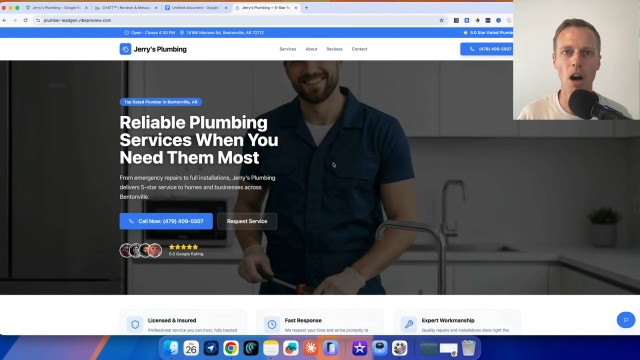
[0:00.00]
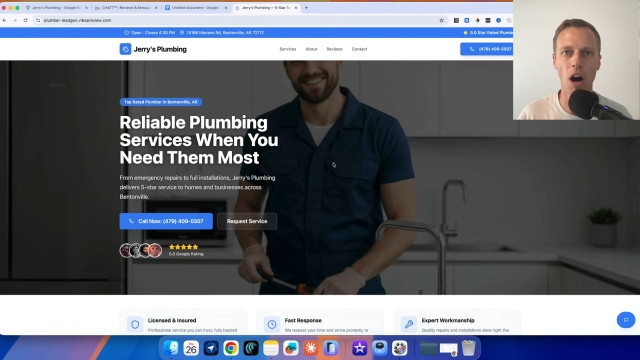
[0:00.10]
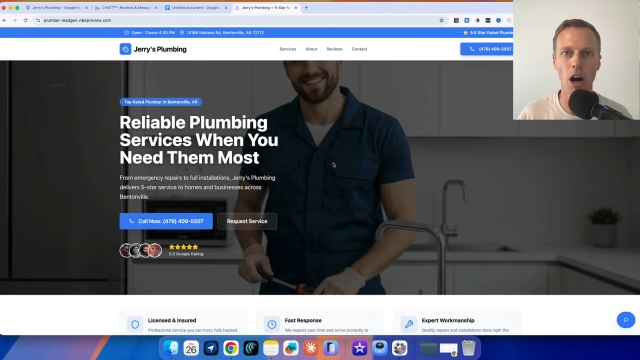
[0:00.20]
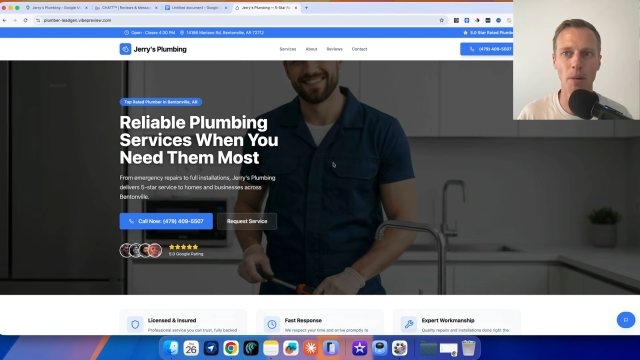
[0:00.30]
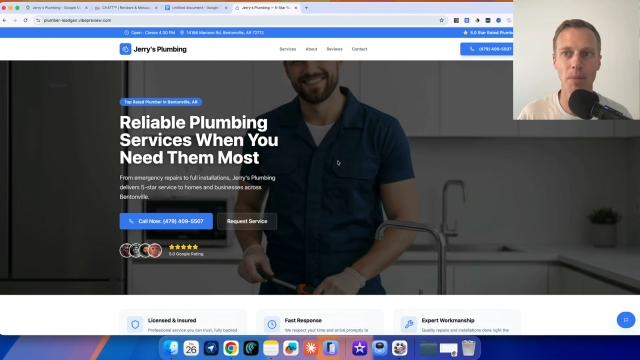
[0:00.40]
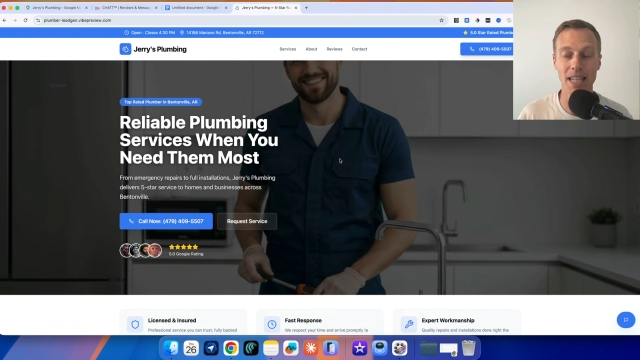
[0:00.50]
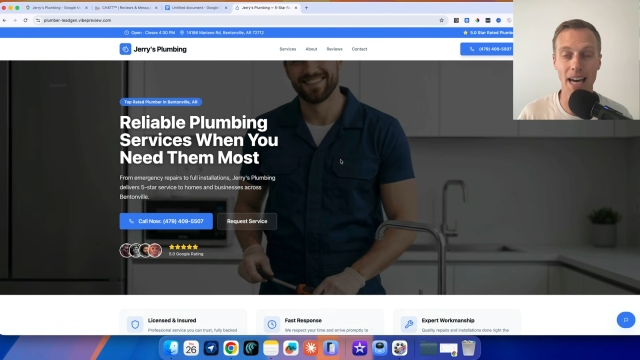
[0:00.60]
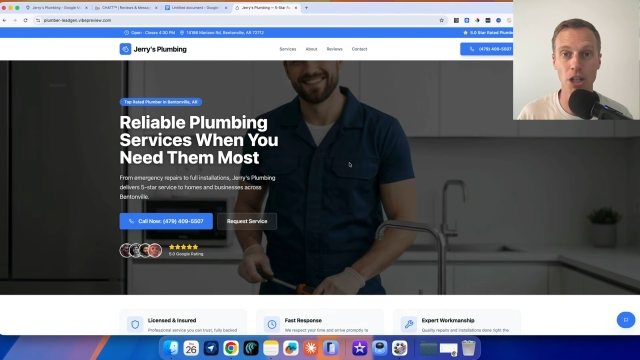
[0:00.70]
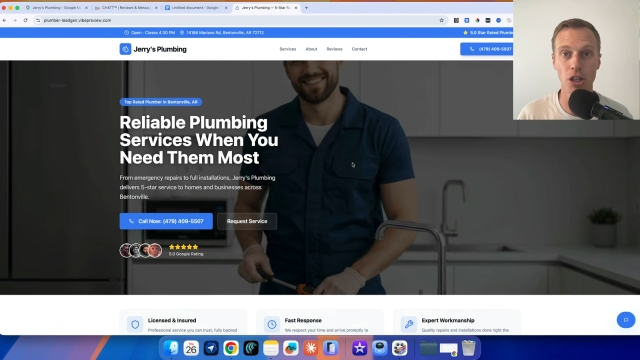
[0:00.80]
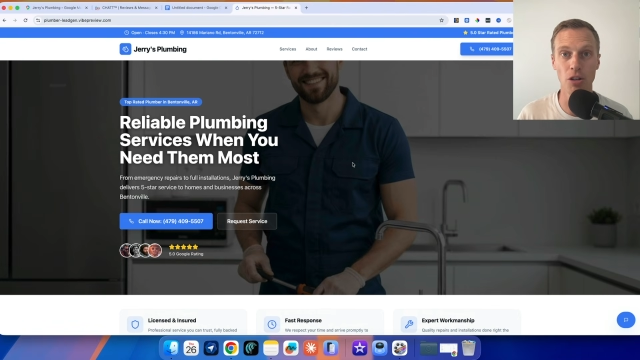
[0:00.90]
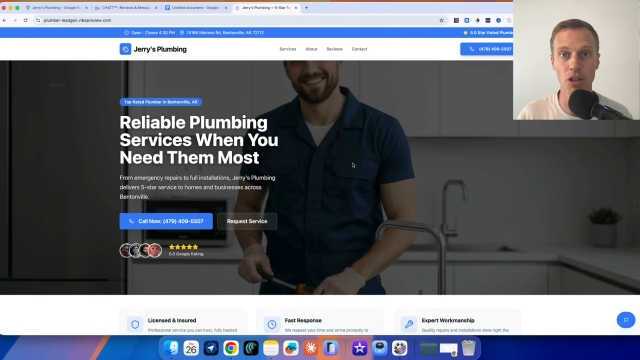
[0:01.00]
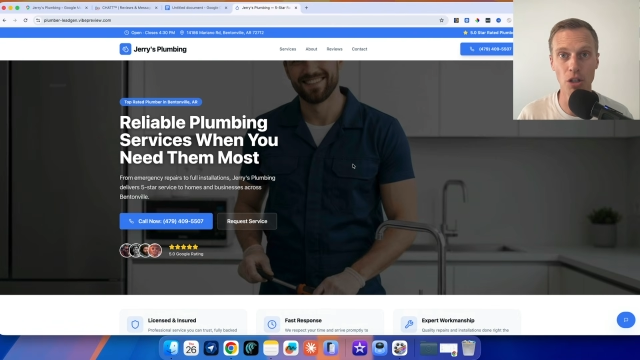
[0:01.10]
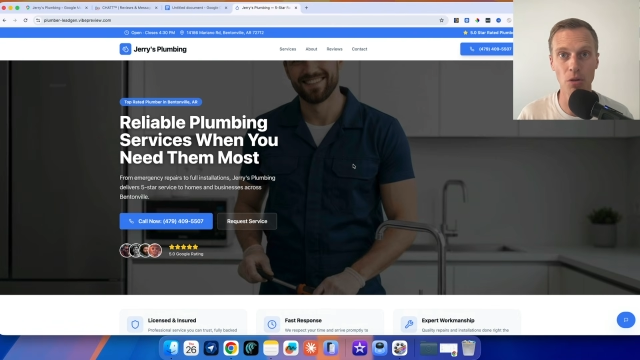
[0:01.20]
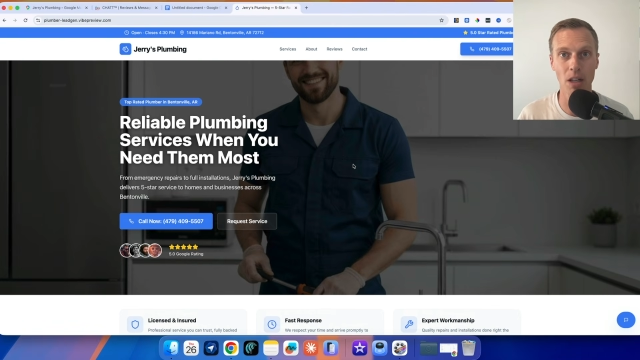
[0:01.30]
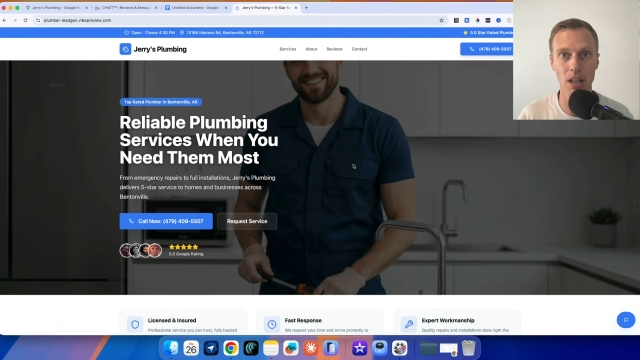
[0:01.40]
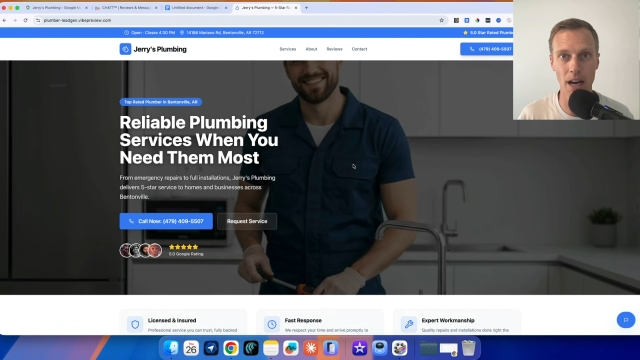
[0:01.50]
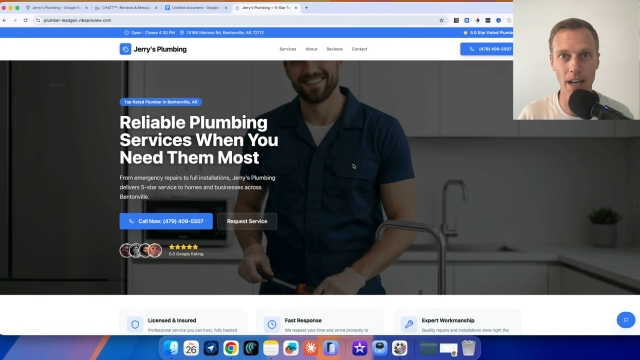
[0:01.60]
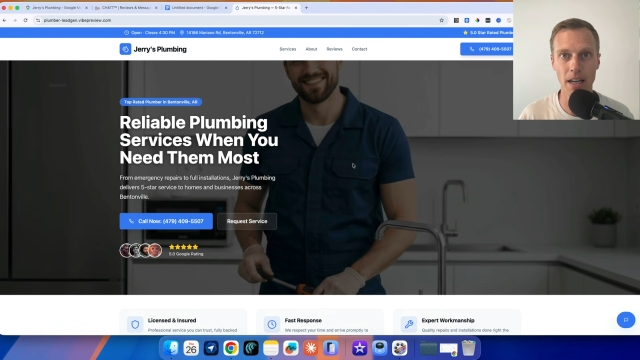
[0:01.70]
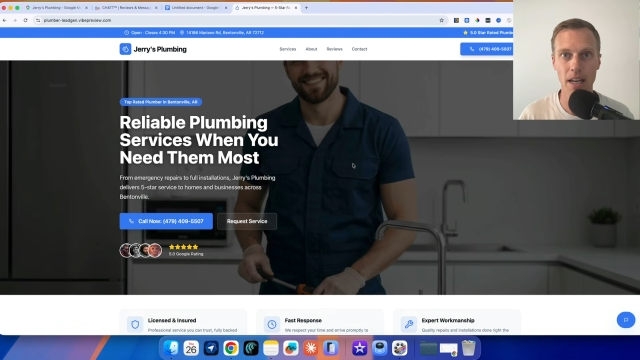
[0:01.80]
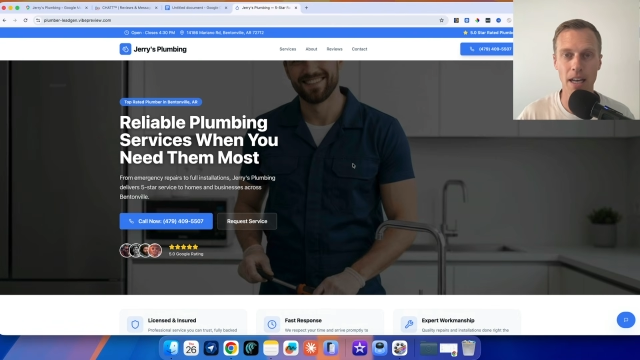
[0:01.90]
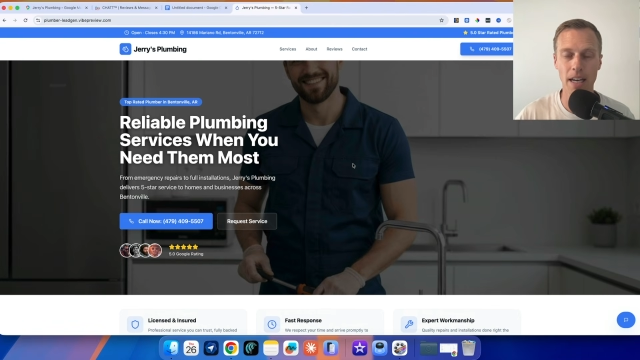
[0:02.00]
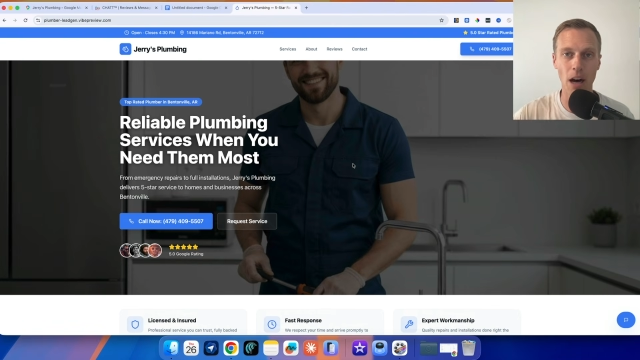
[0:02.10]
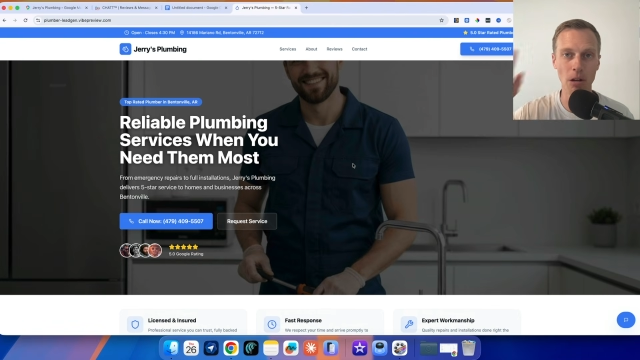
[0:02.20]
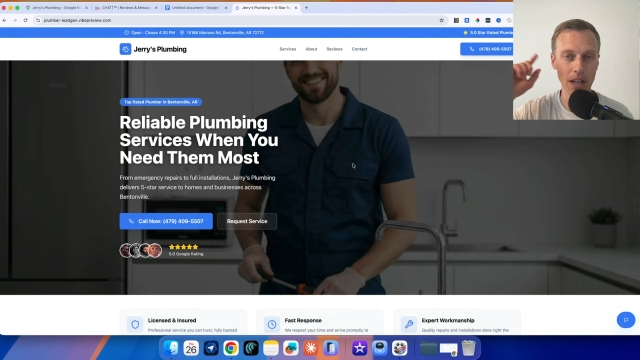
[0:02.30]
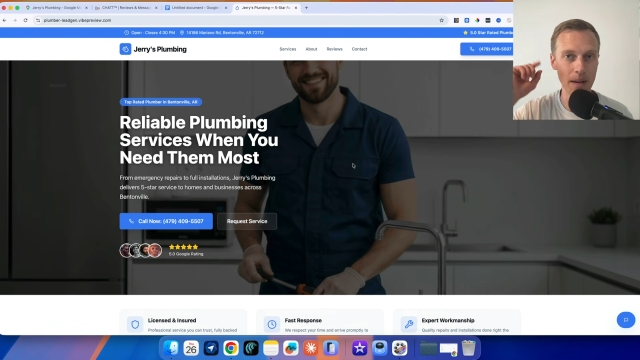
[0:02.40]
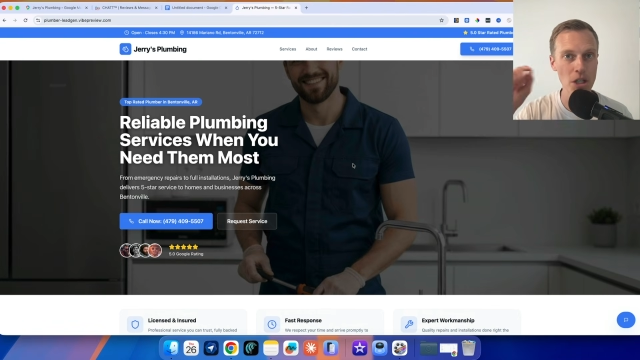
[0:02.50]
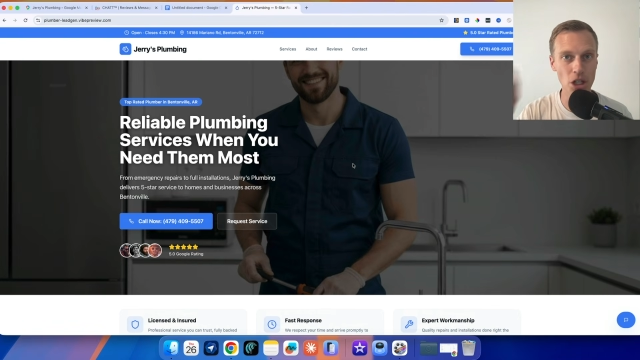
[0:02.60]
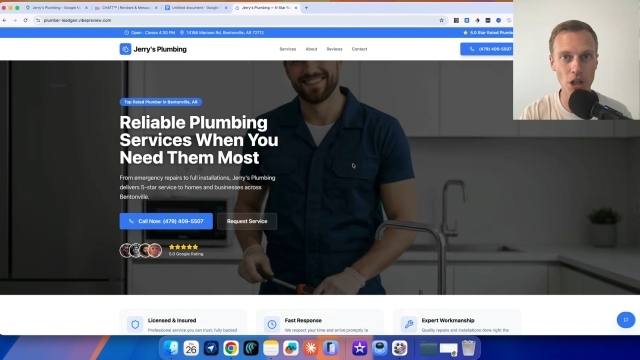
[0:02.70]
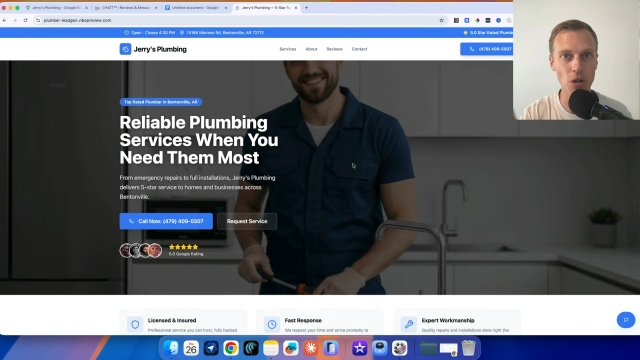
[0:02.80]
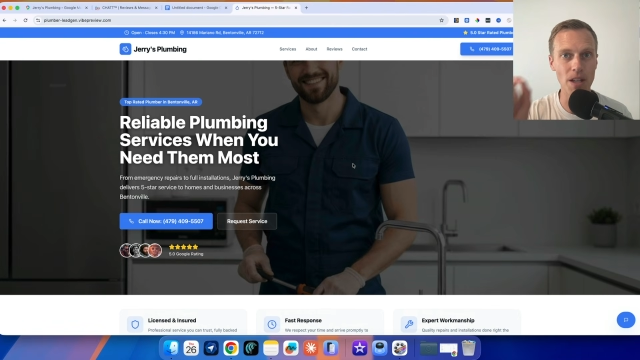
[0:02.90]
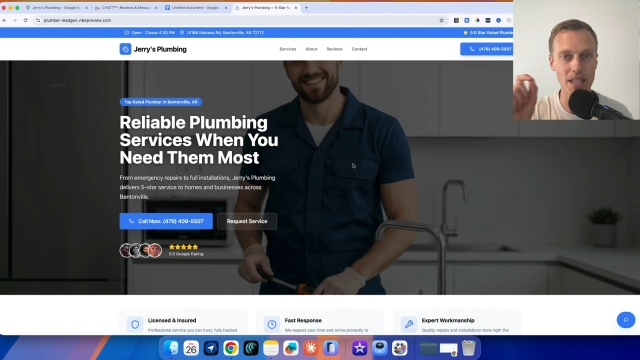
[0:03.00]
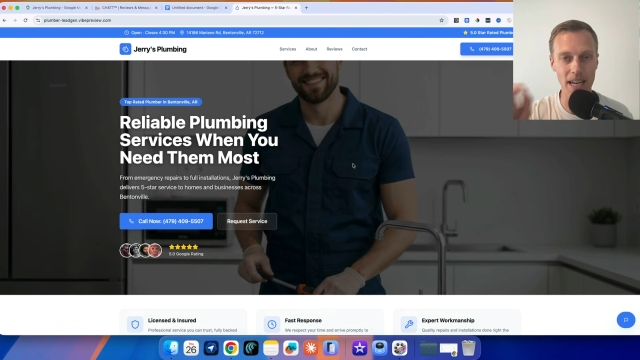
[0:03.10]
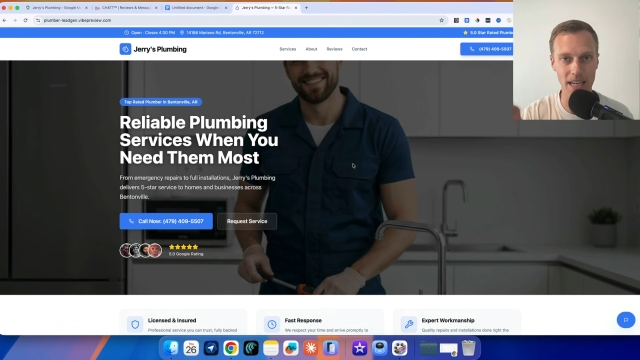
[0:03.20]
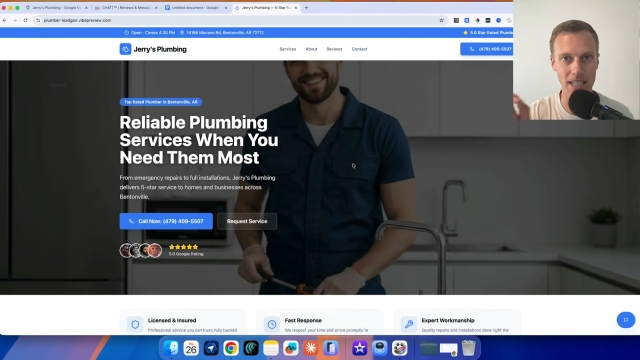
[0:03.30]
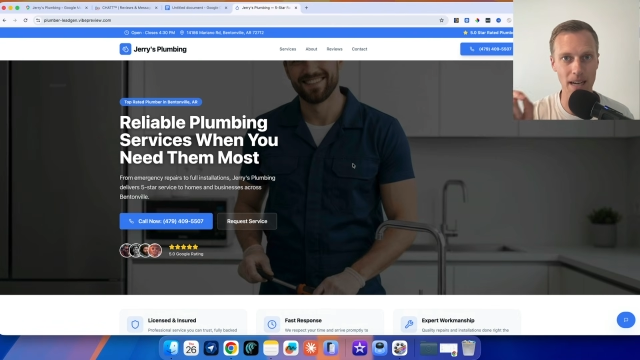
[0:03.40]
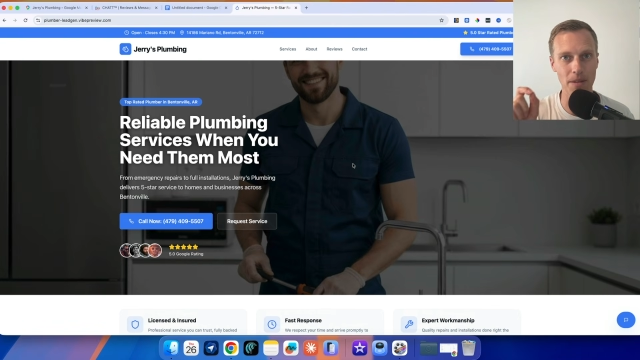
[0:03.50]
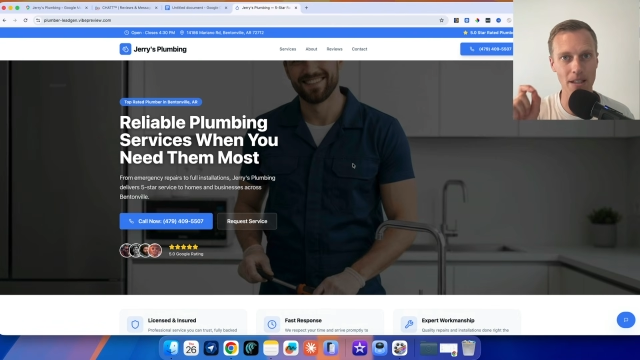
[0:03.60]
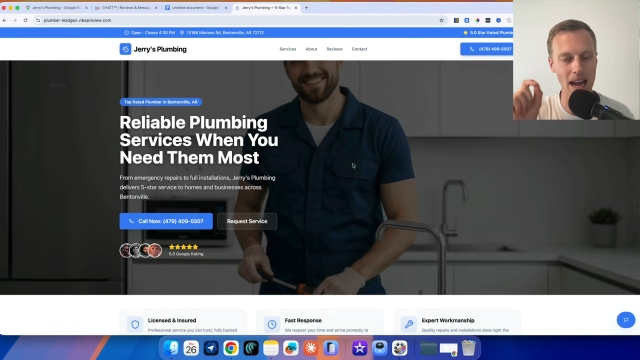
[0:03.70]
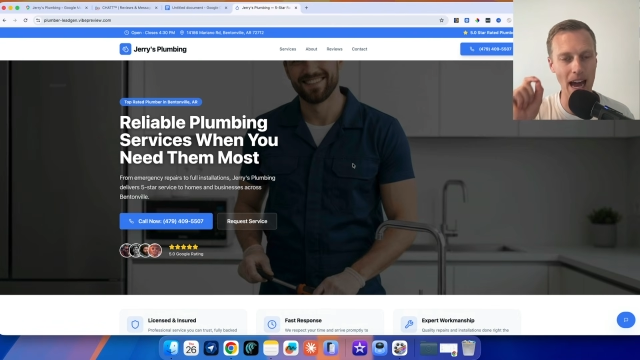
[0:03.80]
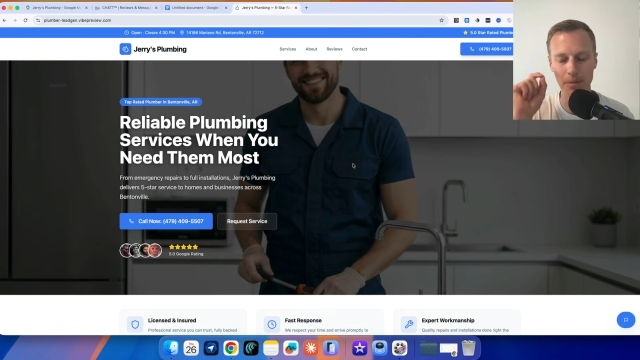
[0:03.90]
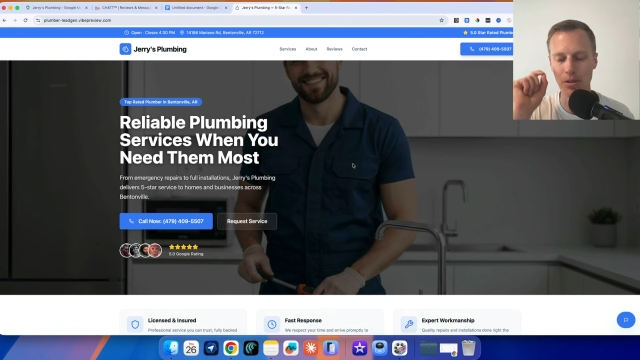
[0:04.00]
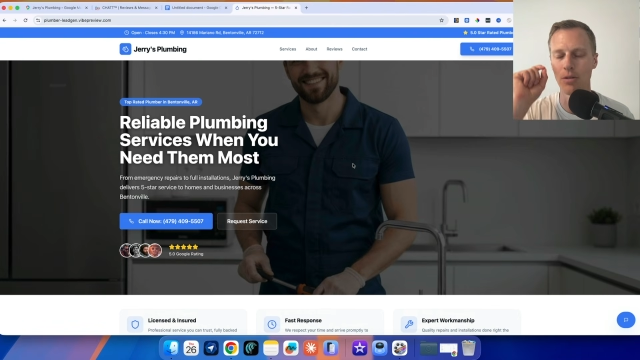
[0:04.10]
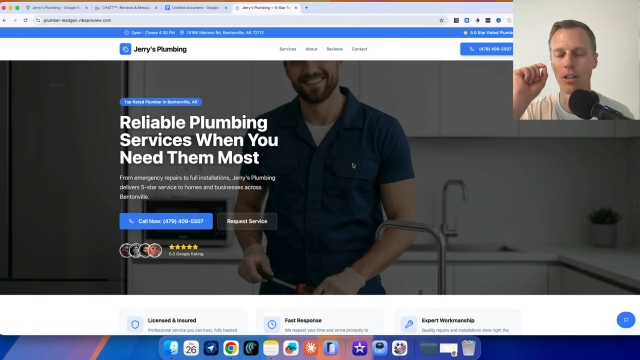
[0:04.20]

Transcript: our potential new client. Now, let me show you this next step that's absolutely